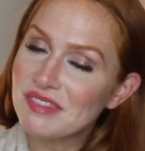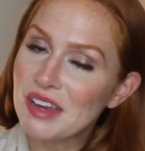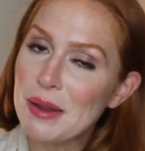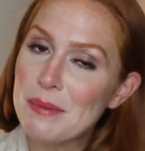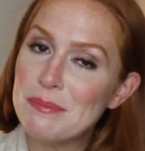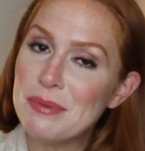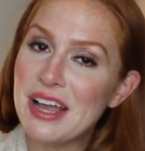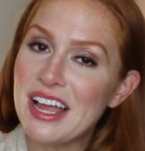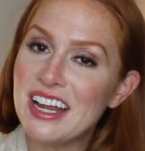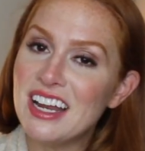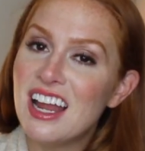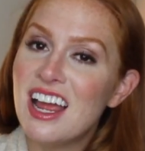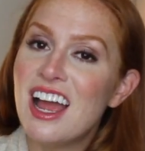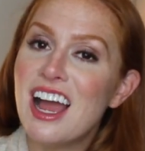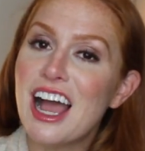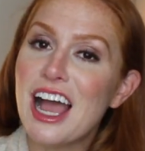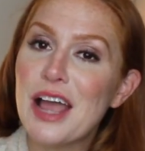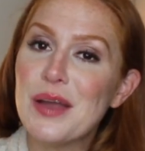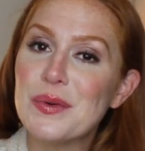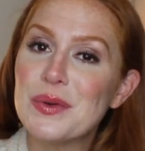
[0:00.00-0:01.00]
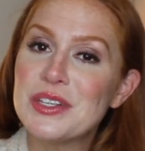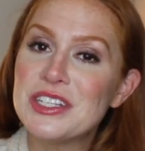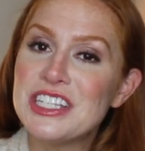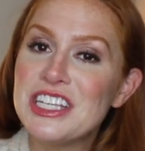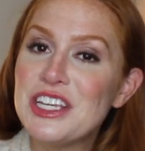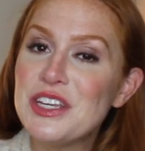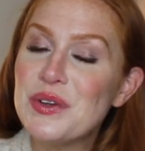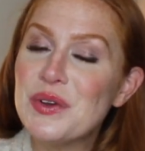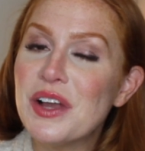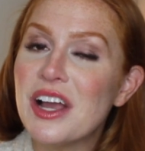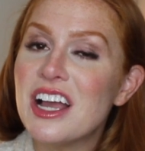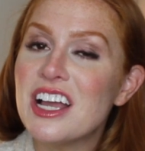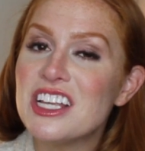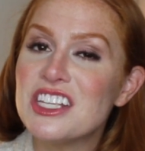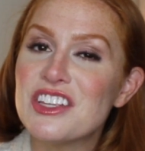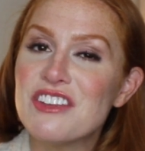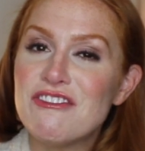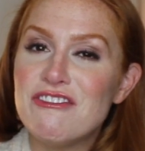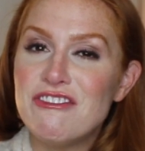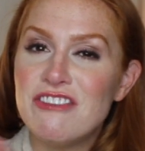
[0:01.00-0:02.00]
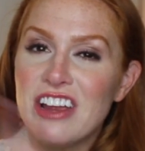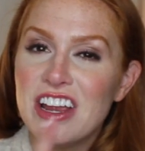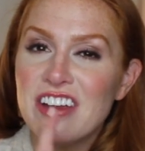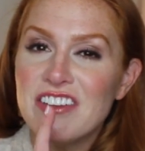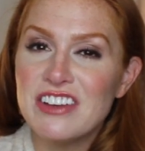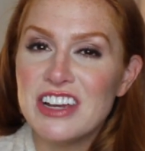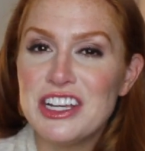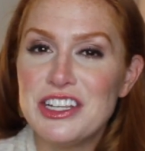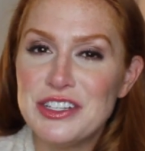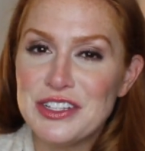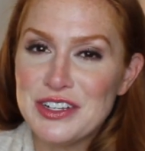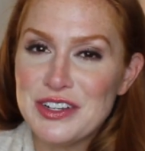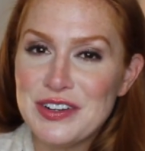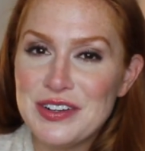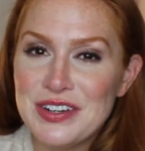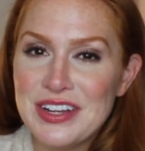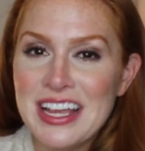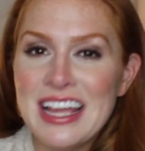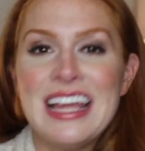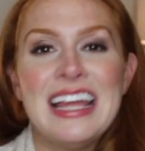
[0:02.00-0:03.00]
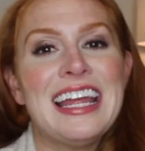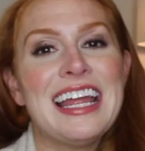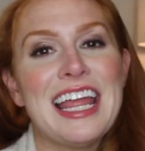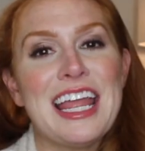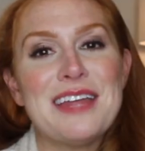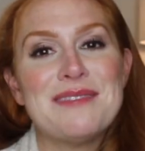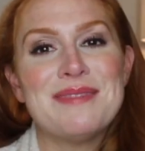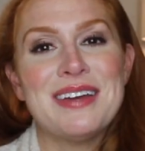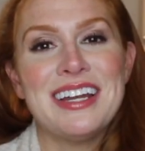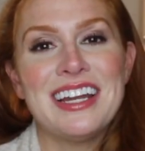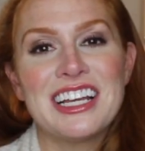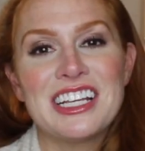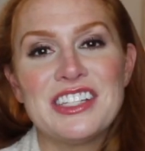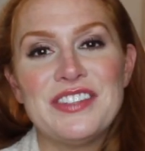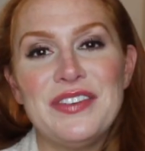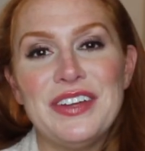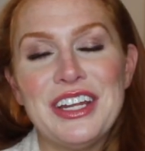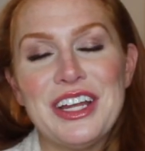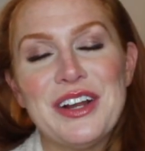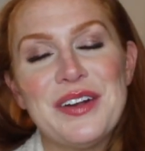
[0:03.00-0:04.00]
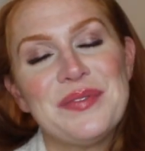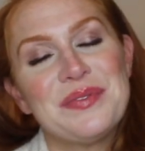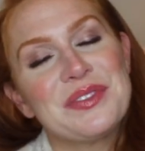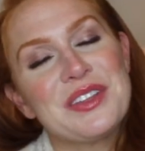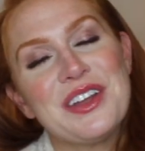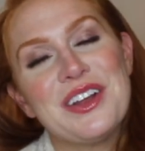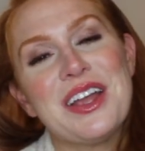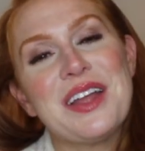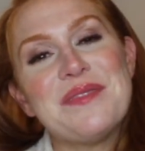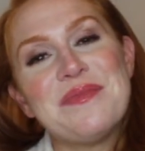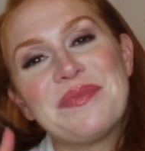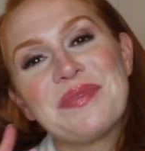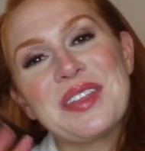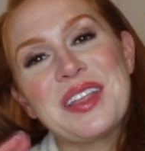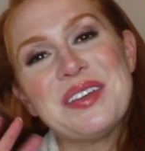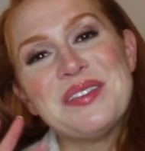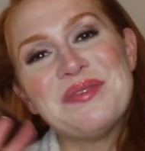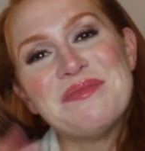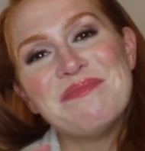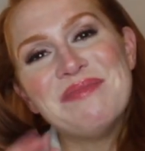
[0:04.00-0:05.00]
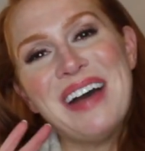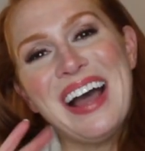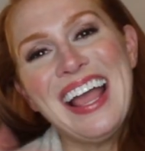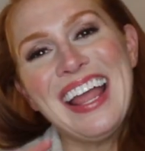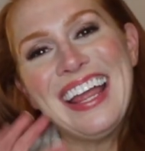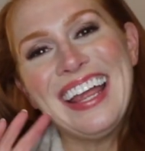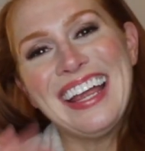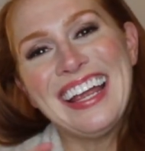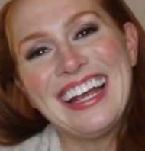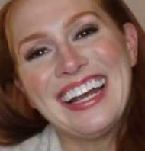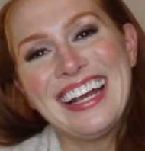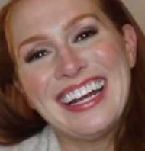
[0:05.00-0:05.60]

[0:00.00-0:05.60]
But I will see you guys very, very soon in my next video. All right, bye.